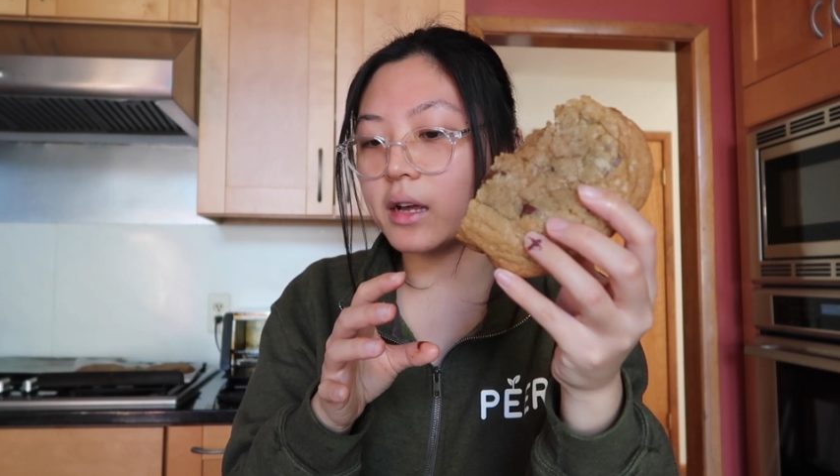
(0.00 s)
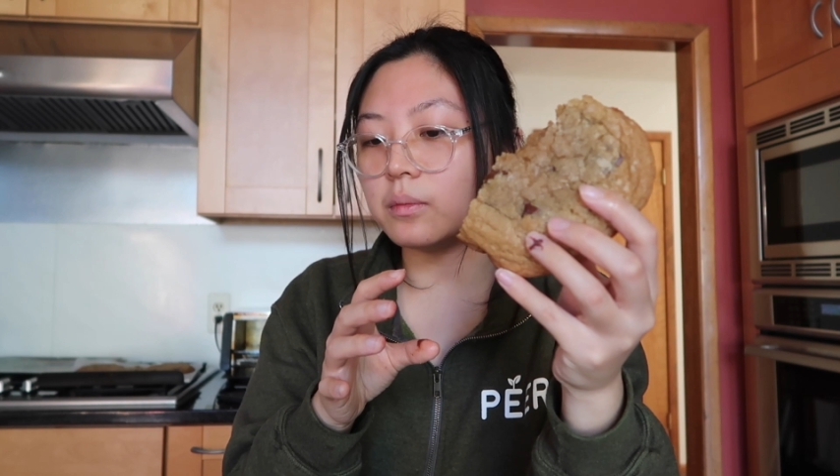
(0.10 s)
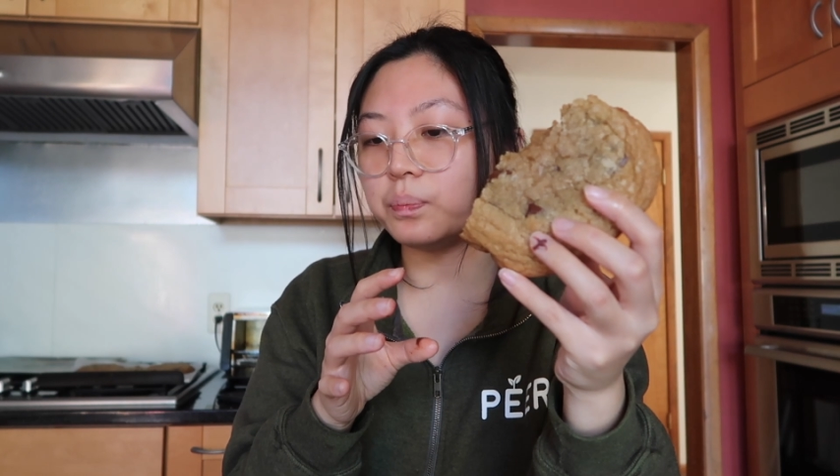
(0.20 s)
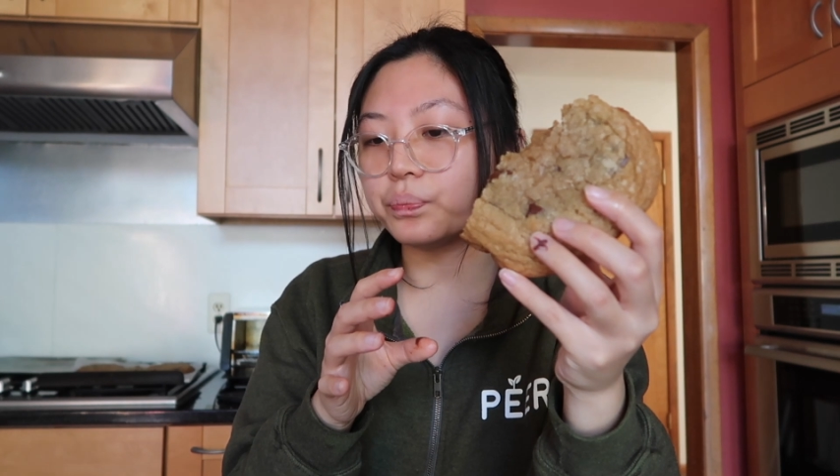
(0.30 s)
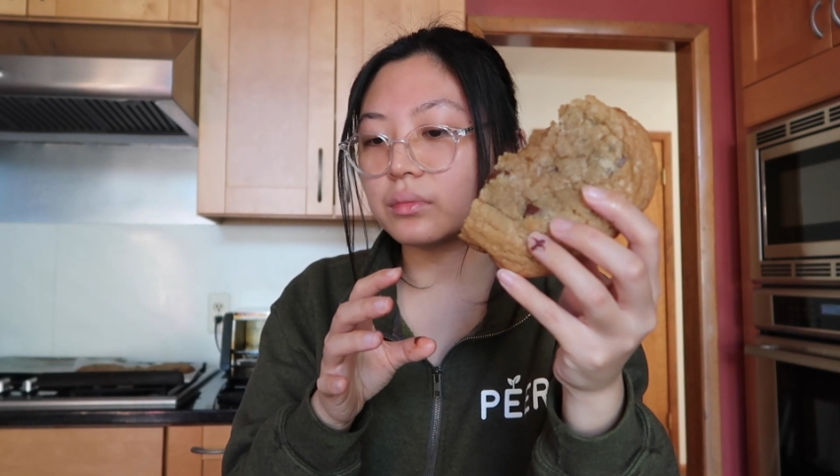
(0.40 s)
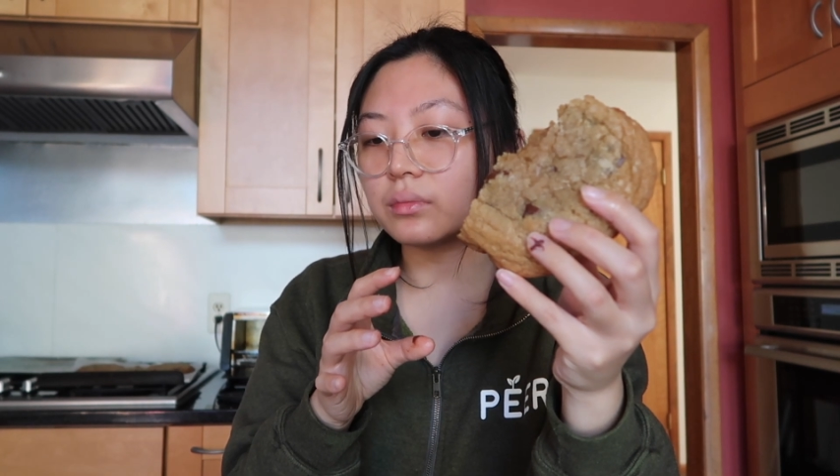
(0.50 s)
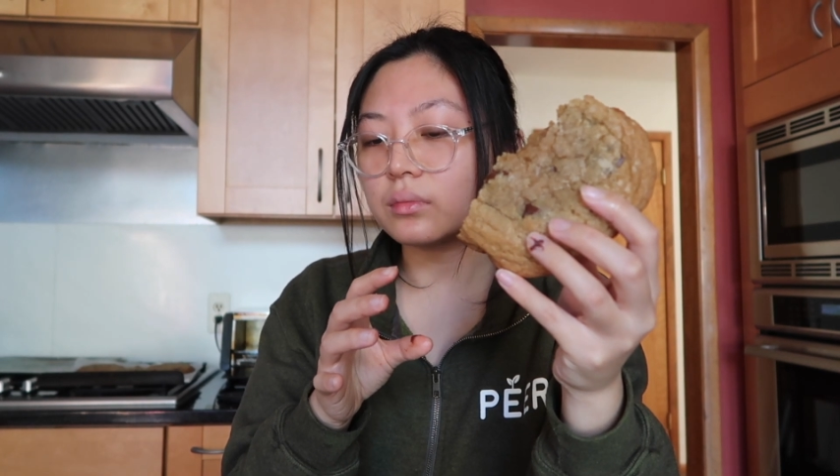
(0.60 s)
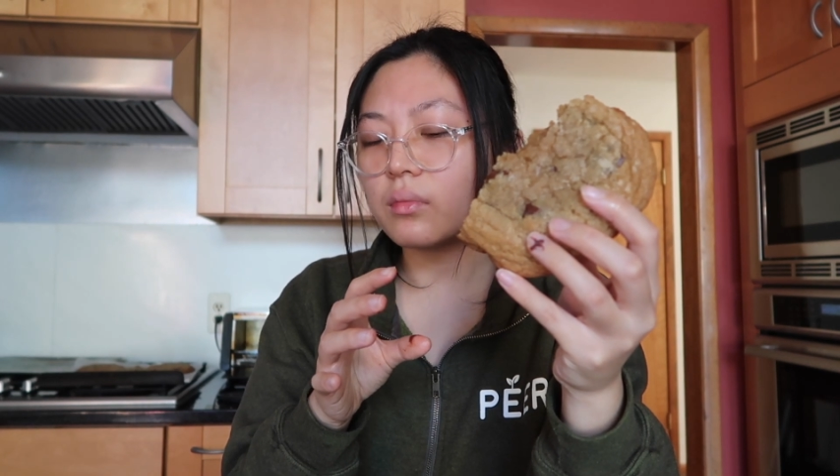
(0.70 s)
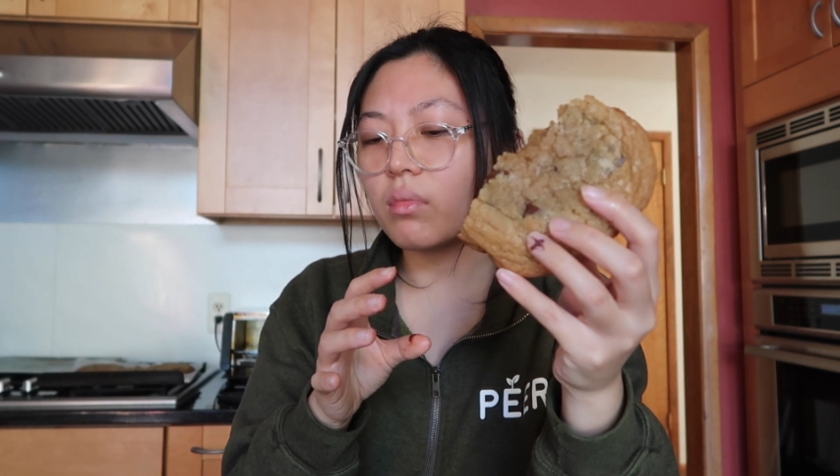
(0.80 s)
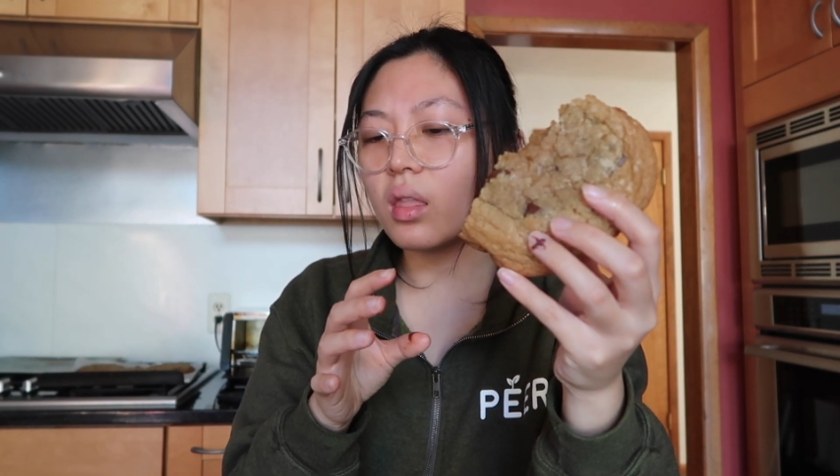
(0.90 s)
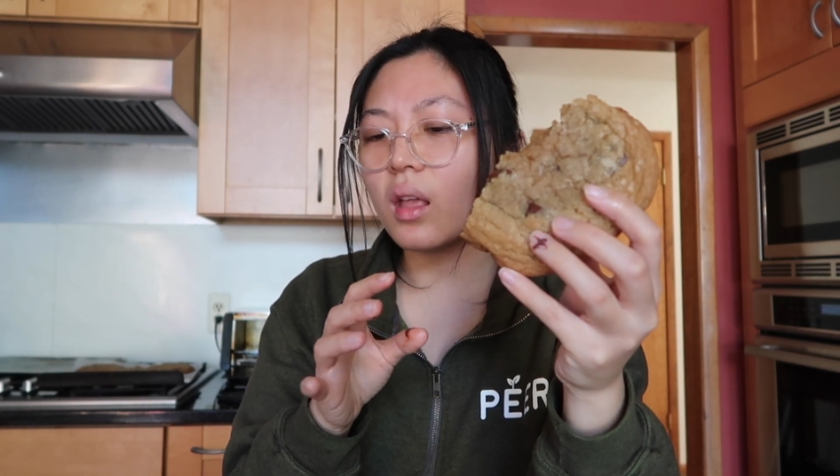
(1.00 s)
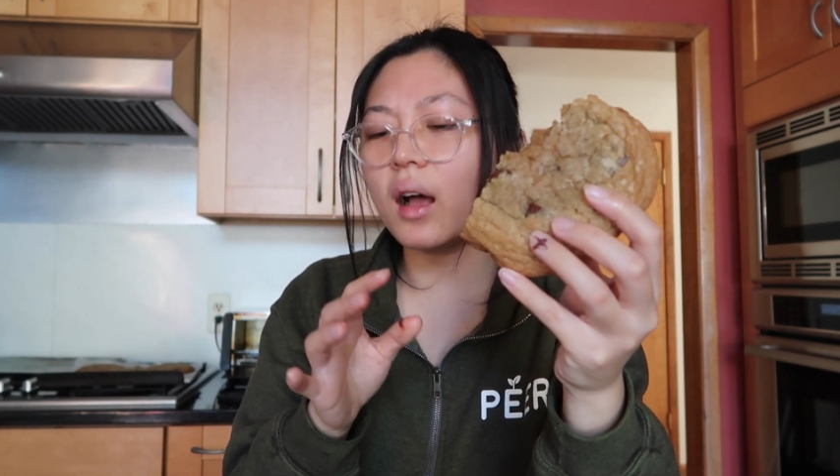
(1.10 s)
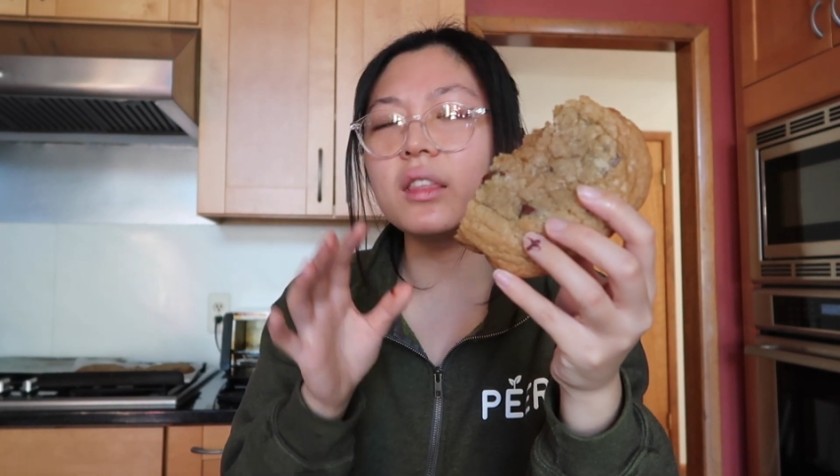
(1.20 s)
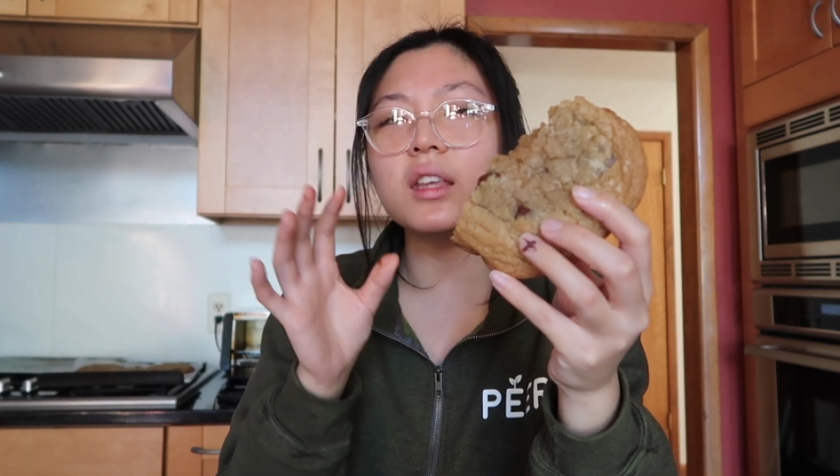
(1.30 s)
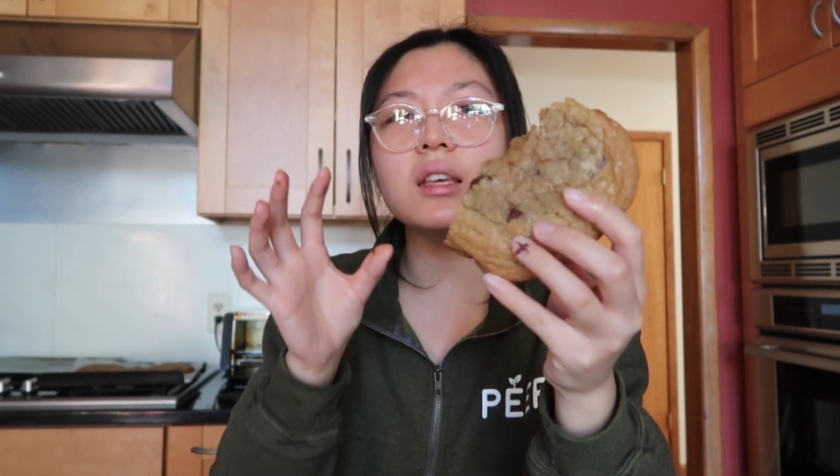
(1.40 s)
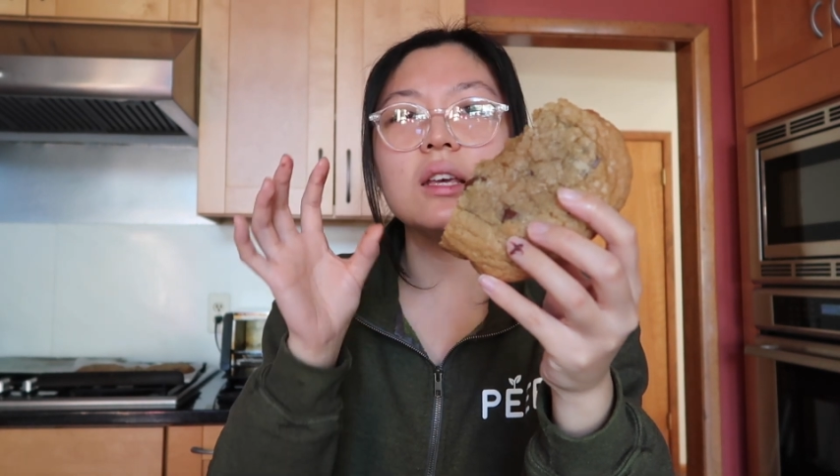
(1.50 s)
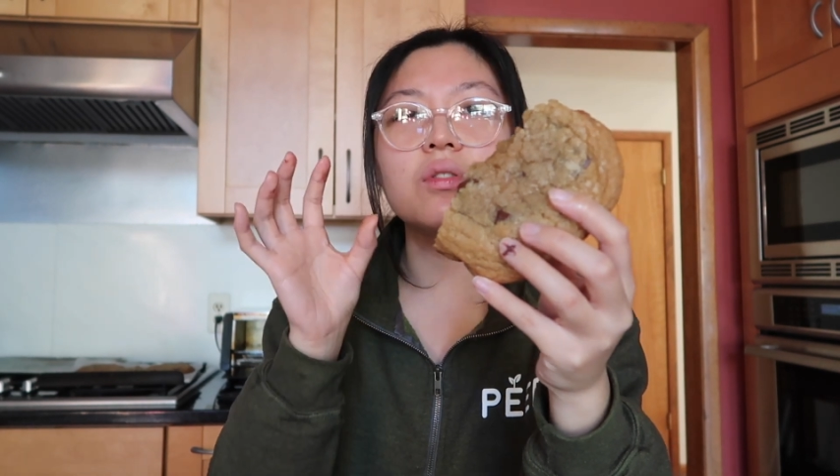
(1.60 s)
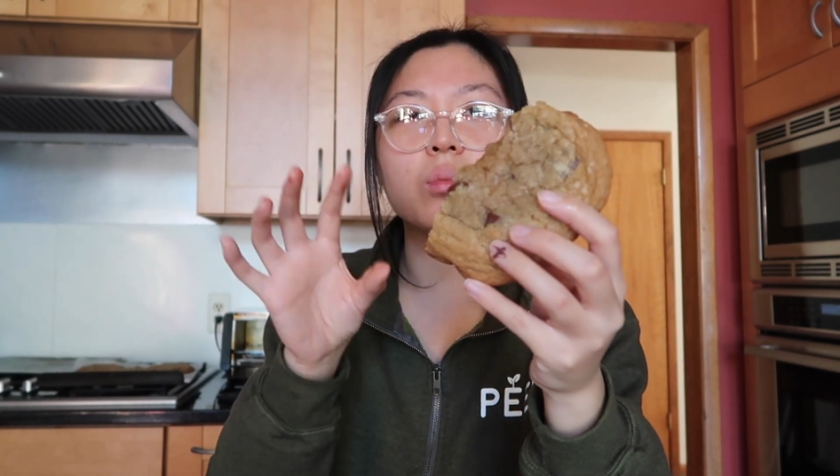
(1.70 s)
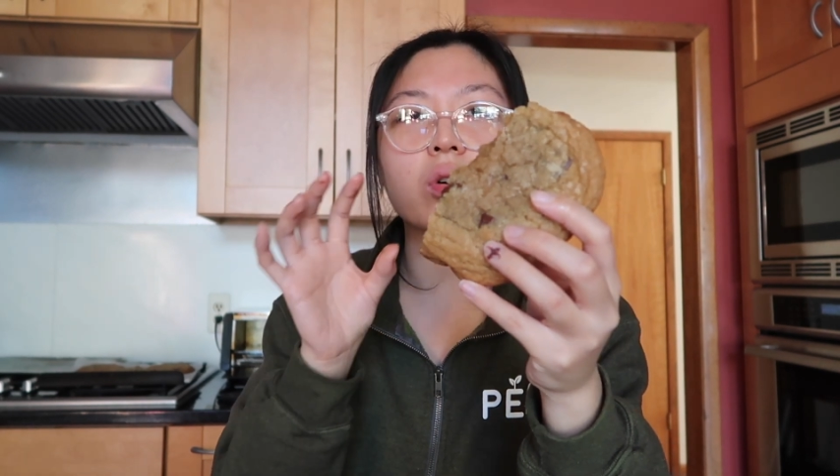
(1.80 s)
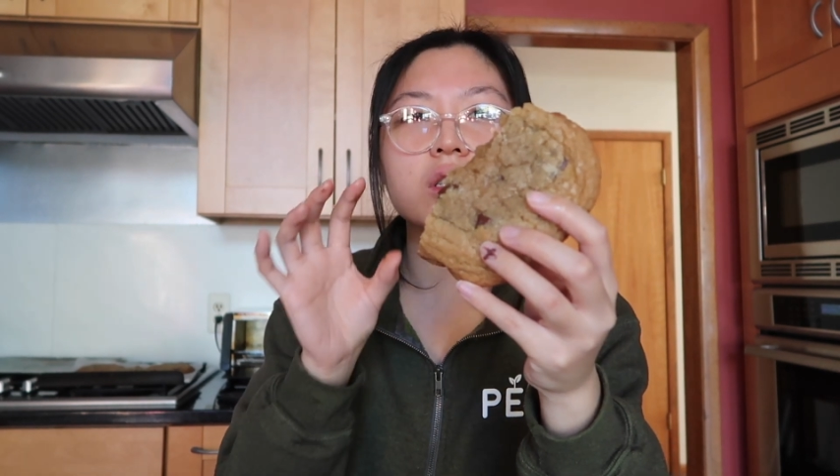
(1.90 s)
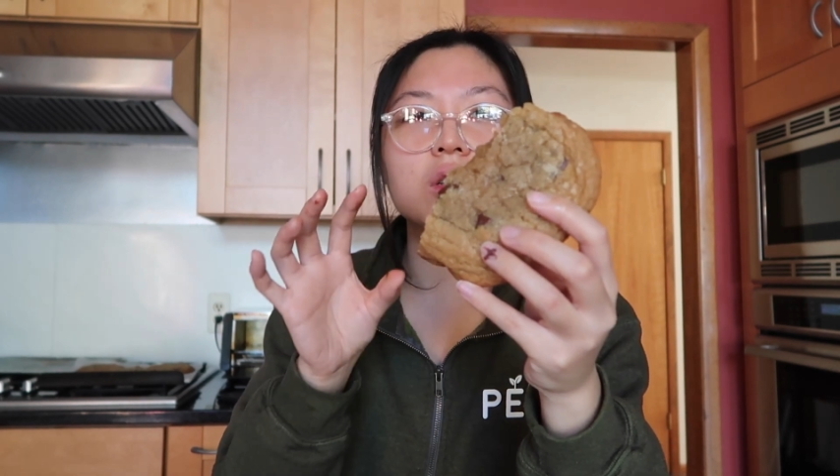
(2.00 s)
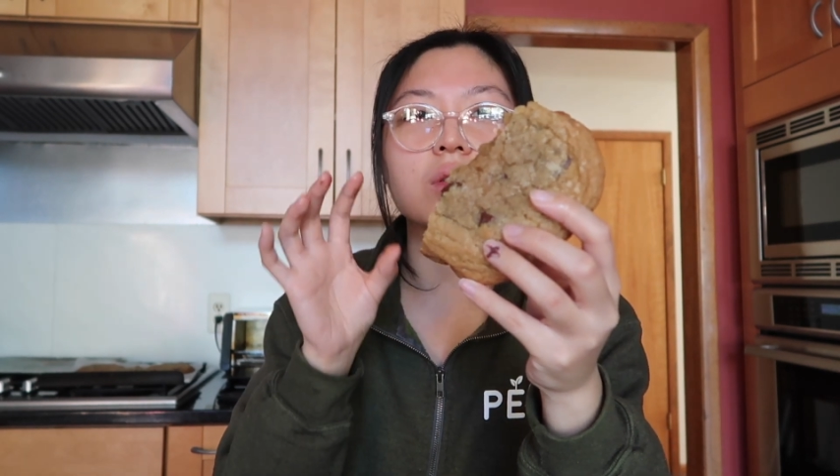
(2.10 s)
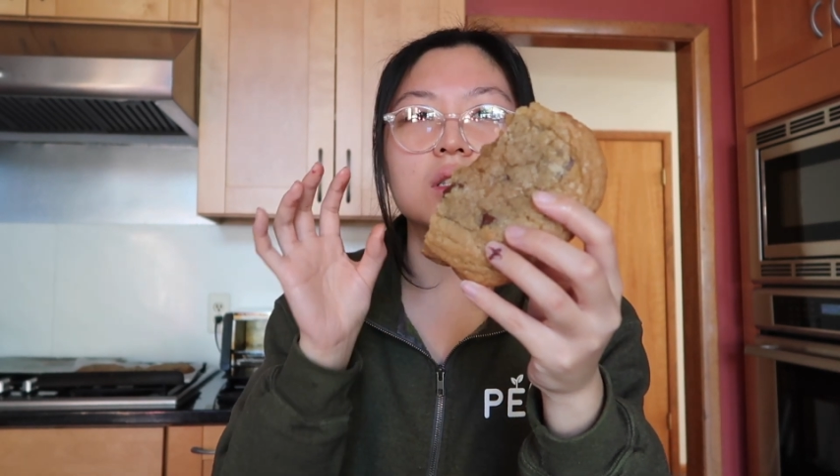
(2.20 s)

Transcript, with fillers: And um, I think even more so